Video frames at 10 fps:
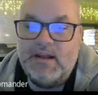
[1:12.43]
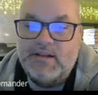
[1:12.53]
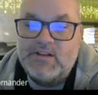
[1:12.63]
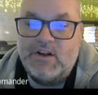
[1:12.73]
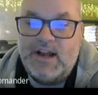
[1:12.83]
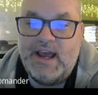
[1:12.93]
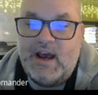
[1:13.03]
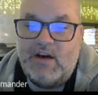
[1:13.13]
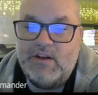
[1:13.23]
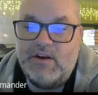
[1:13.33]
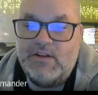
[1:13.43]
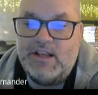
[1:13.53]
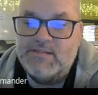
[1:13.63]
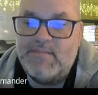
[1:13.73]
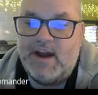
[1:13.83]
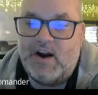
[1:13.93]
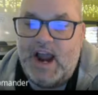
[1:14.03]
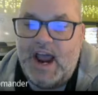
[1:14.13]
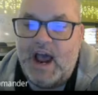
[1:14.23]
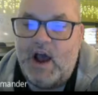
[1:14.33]
so now, it doesn't matter
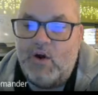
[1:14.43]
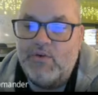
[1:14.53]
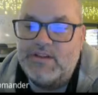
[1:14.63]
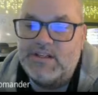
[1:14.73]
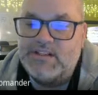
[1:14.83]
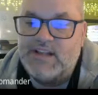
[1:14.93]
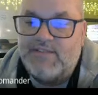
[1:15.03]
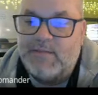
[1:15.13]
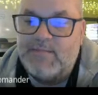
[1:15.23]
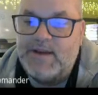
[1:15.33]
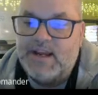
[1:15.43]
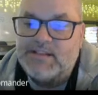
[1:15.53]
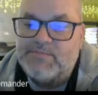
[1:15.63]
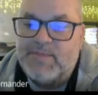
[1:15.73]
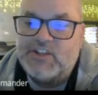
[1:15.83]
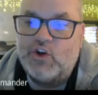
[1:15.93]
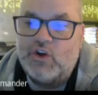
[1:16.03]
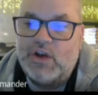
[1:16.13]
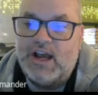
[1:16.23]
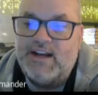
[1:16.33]
how, this doesn't have to be a
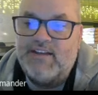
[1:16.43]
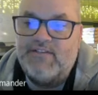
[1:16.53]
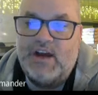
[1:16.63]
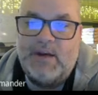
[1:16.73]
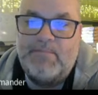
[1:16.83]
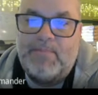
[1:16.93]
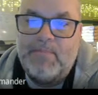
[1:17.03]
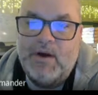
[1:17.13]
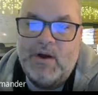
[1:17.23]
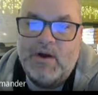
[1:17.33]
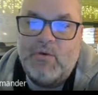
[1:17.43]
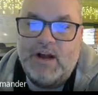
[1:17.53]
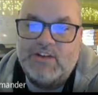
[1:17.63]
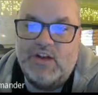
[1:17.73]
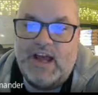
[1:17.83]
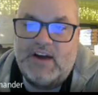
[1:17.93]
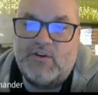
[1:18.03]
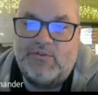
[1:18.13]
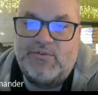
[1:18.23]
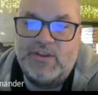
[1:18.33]
special kind of a
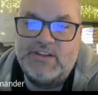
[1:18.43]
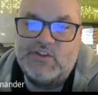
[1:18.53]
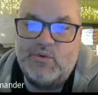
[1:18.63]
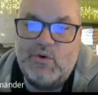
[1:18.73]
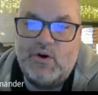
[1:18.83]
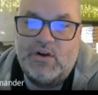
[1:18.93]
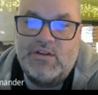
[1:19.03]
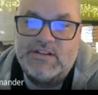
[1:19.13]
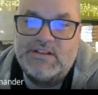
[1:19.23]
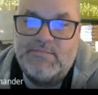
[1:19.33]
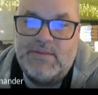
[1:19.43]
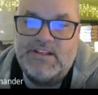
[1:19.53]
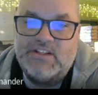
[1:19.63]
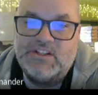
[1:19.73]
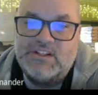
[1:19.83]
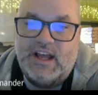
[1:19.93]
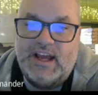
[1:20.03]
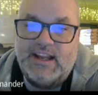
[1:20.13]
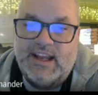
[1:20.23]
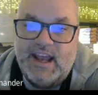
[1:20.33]
quadrilateral for this to work. This can be just
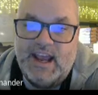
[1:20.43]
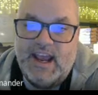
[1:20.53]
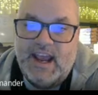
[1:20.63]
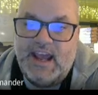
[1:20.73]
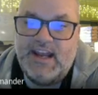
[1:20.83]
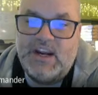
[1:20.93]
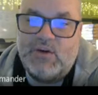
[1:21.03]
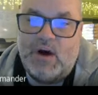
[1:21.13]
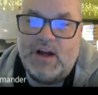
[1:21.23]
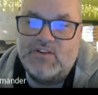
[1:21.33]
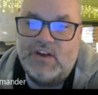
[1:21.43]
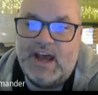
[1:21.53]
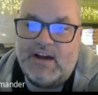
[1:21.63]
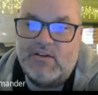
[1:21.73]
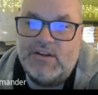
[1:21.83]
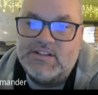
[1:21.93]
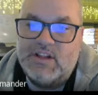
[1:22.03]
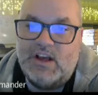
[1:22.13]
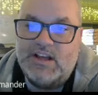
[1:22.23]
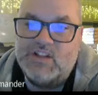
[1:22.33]
like any quadrilateral as
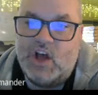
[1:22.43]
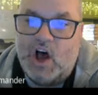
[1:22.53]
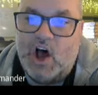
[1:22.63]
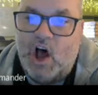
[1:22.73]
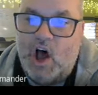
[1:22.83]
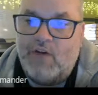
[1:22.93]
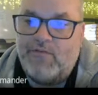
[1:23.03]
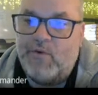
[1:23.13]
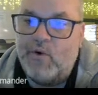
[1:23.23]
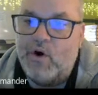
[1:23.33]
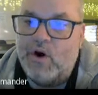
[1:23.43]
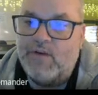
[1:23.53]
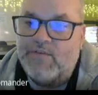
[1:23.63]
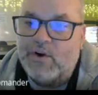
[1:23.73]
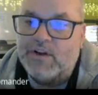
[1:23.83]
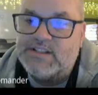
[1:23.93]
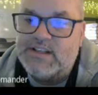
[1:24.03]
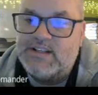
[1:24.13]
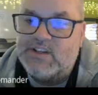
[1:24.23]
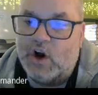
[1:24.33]
long as all 4
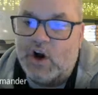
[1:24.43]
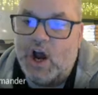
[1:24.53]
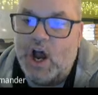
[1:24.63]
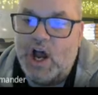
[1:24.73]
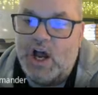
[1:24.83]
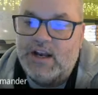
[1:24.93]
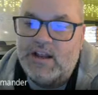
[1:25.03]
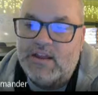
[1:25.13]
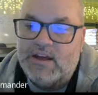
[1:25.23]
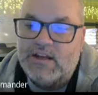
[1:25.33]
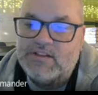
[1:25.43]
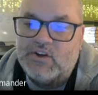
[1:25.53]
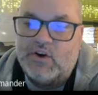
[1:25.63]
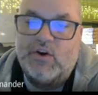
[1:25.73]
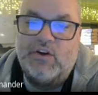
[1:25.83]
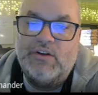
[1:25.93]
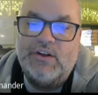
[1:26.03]
vertices are on the circle.